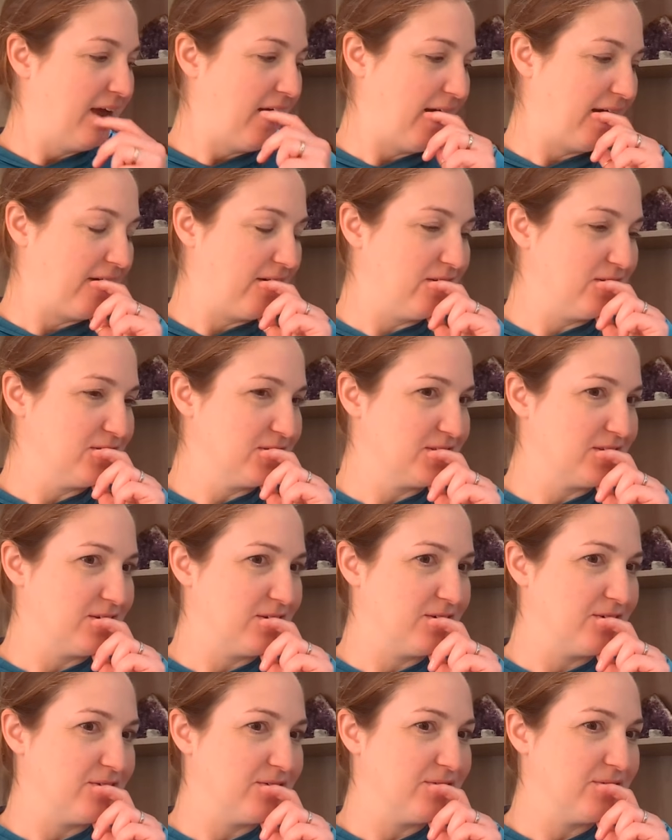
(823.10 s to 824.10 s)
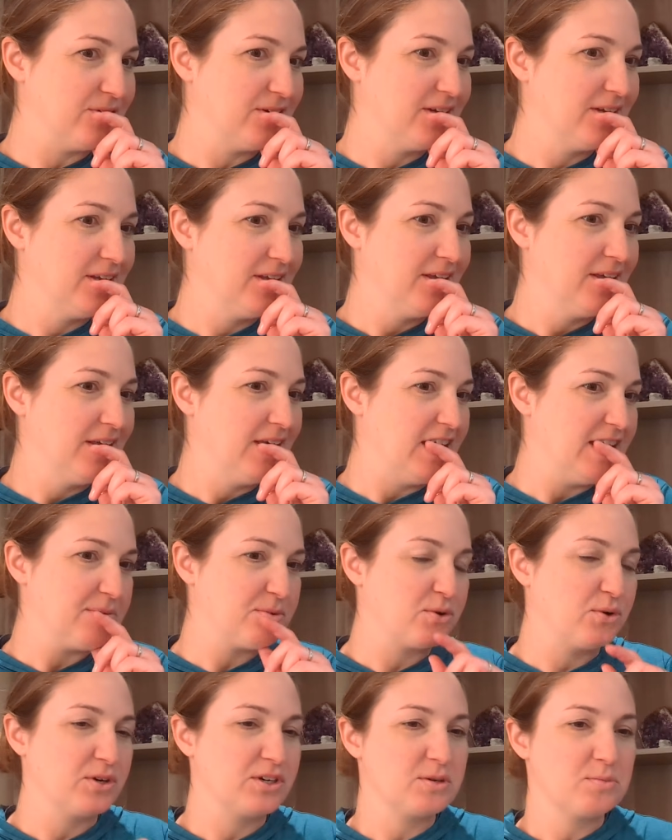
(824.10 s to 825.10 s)
I also am
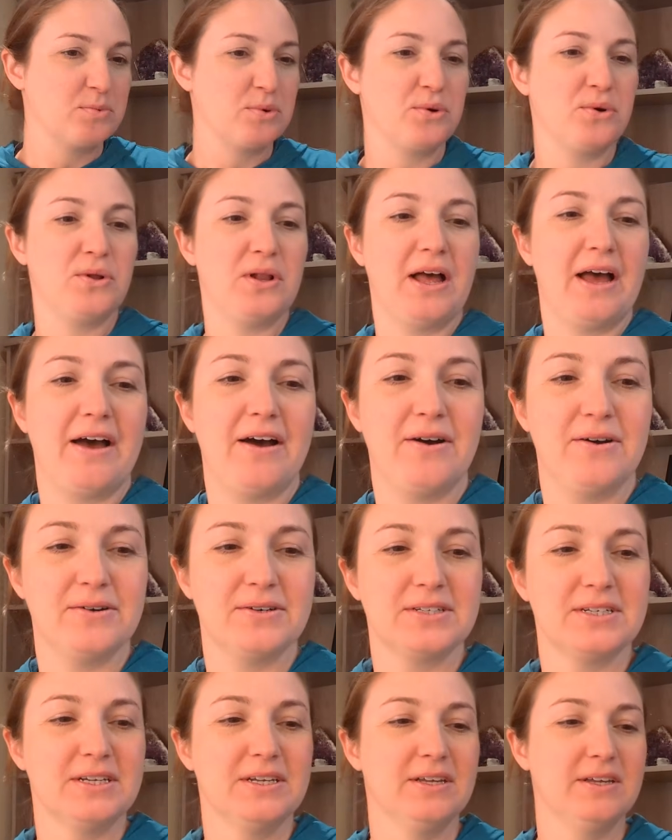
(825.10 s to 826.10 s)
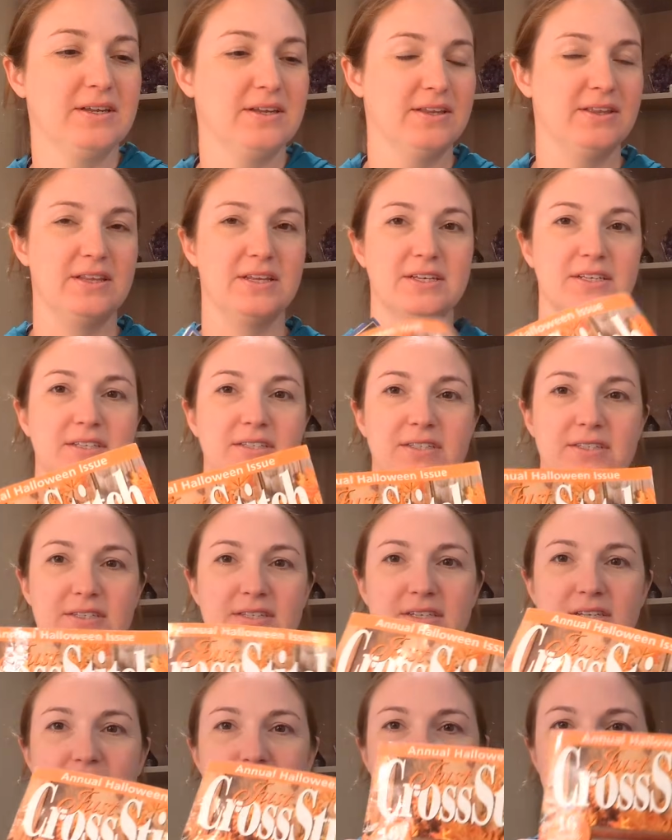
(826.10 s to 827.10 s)
going to pull out this
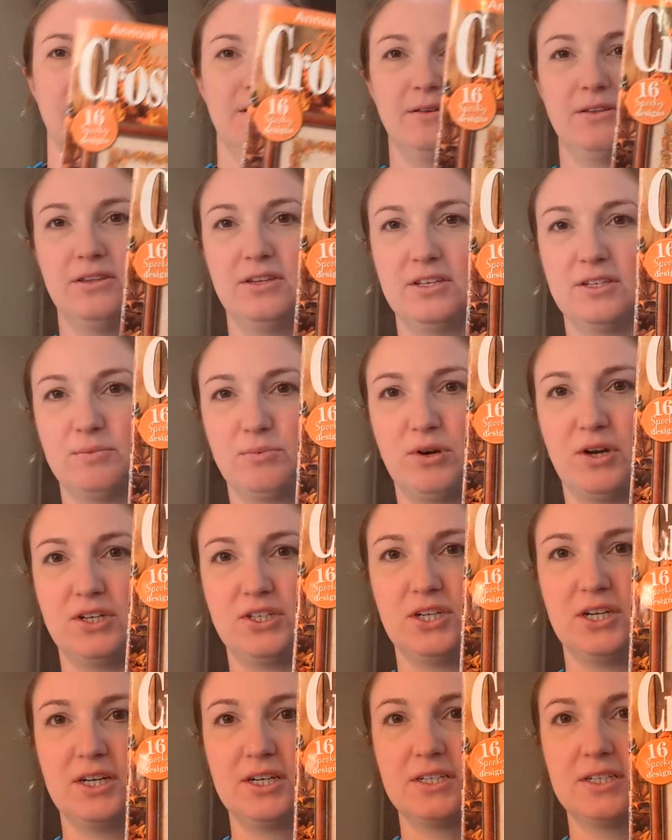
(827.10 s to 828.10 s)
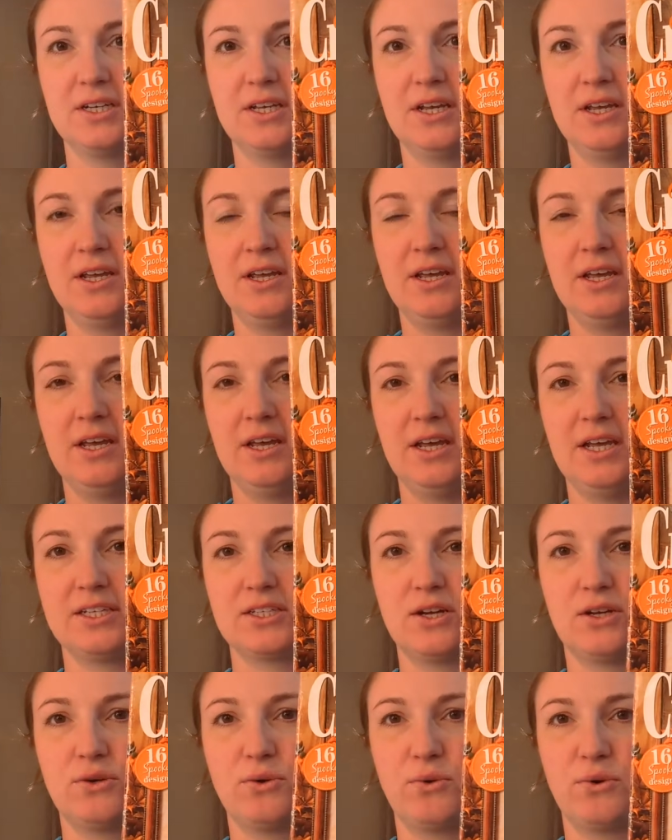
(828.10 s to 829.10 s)
project. It's
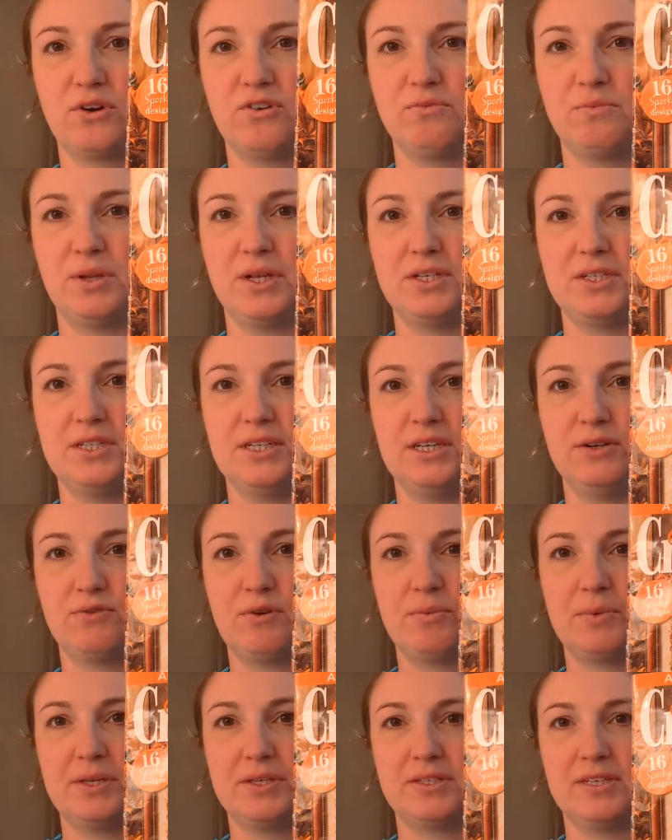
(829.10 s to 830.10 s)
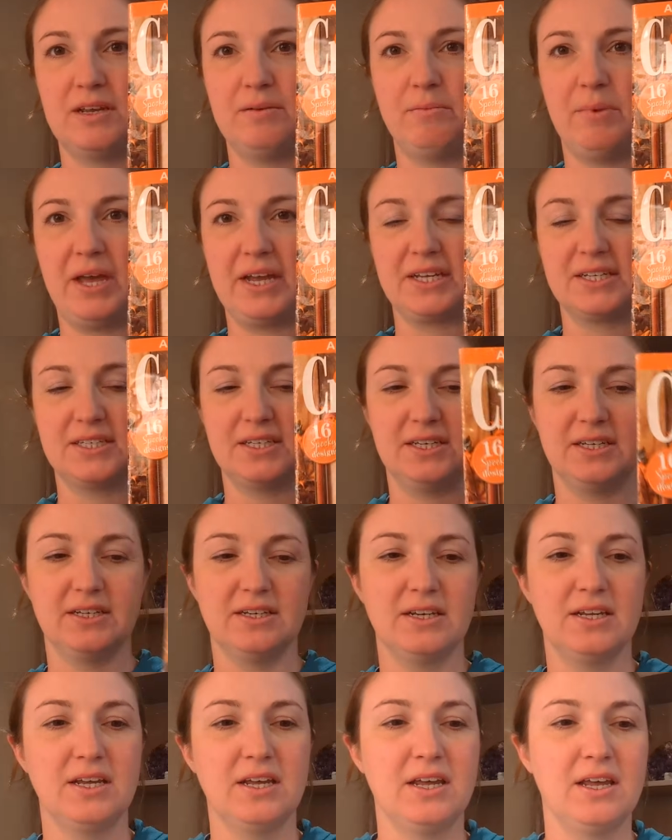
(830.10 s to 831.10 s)
called Horn of Plenty from the same
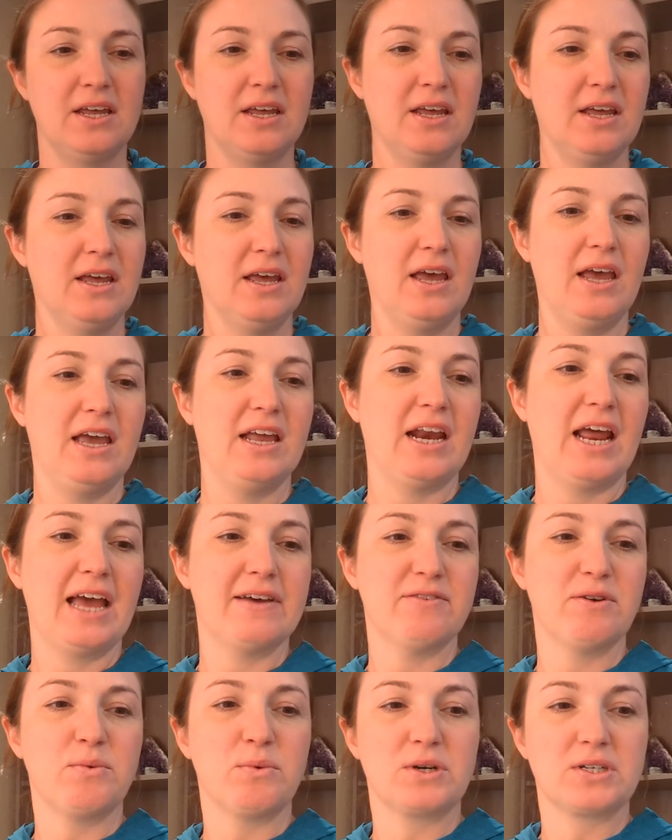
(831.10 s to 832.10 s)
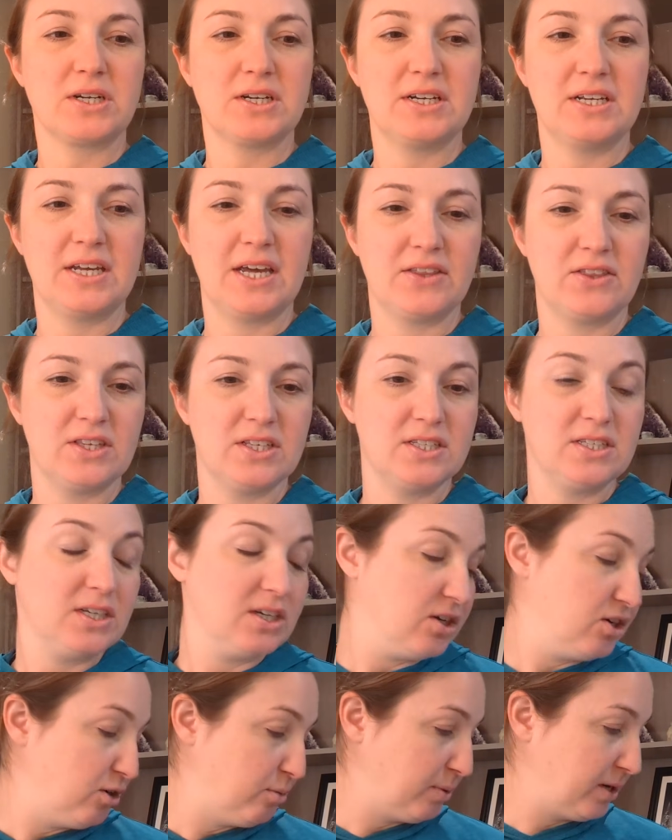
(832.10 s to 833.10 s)
magazine. And I haven't worked on it yet this
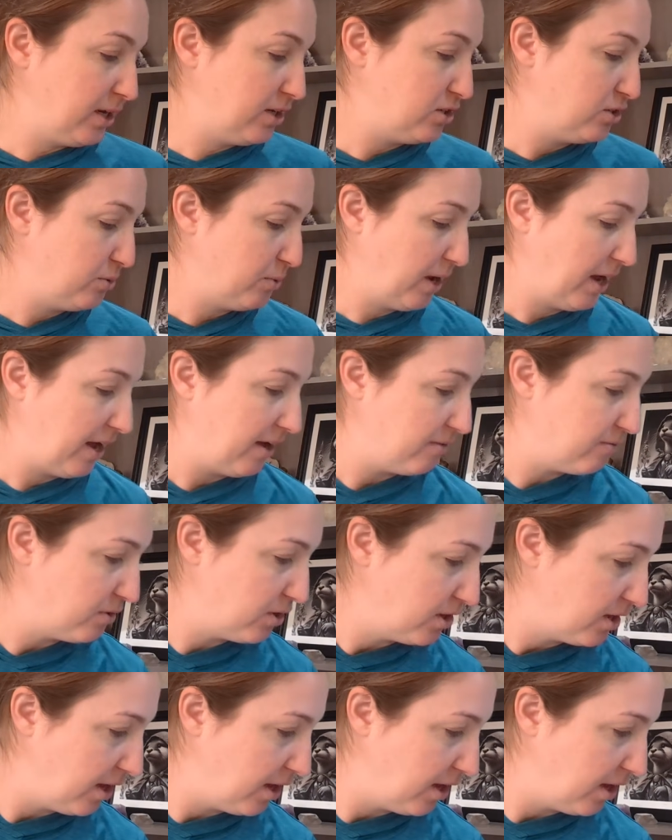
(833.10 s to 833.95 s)
year, but I do have